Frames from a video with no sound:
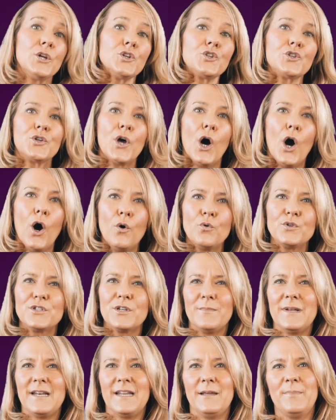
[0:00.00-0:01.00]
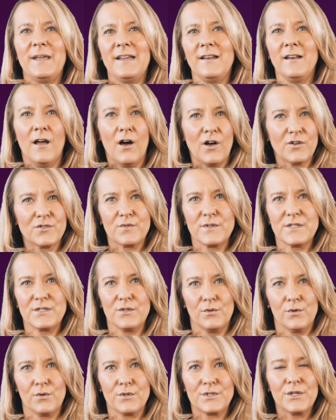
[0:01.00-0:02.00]
should ultimately be last
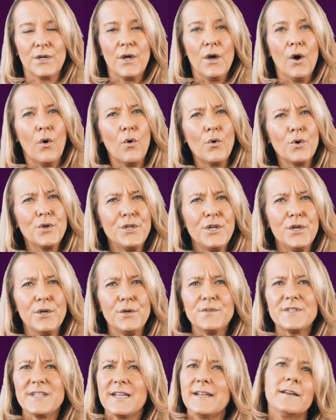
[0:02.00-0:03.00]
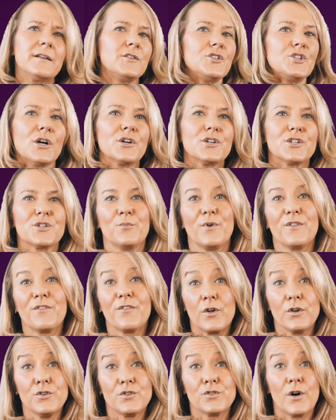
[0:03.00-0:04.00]
resort or used in conjunction
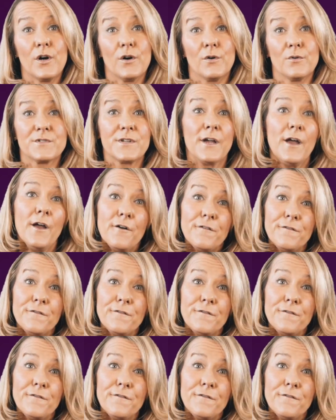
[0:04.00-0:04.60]
with controls